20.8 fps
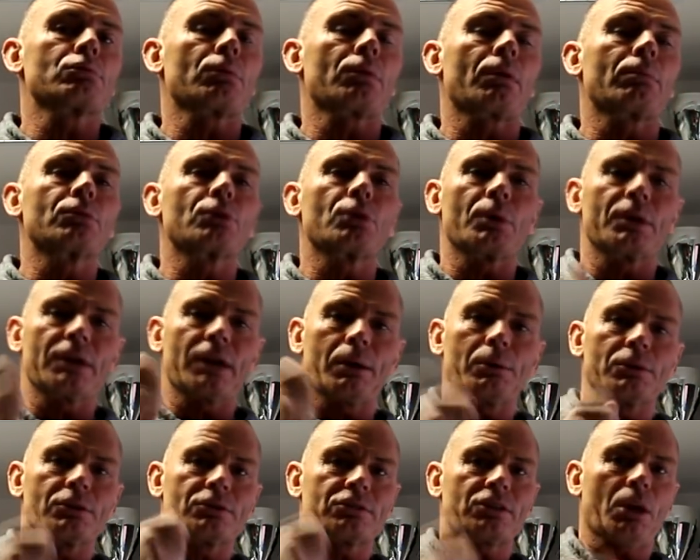What I'm doing
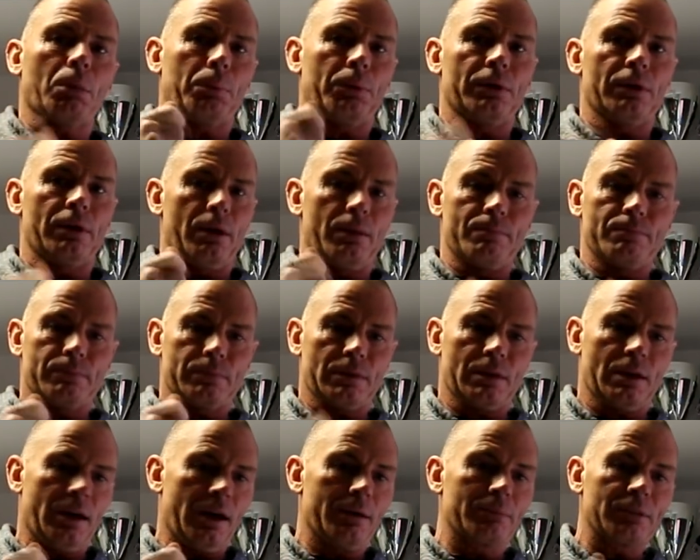now is tapping it.
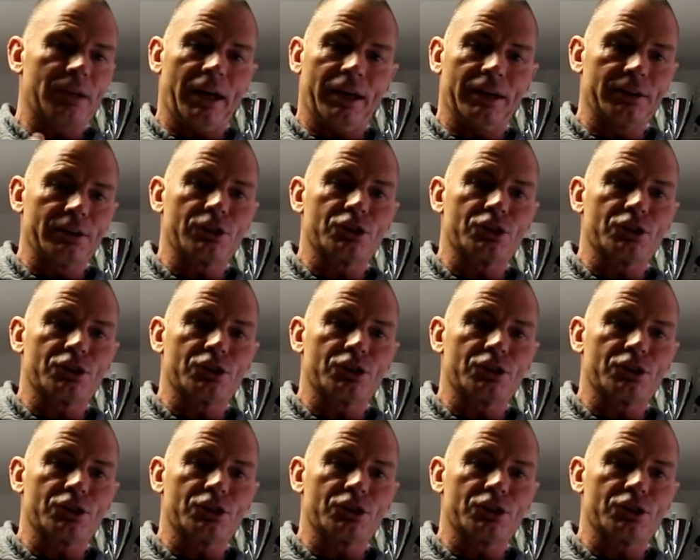I'm getting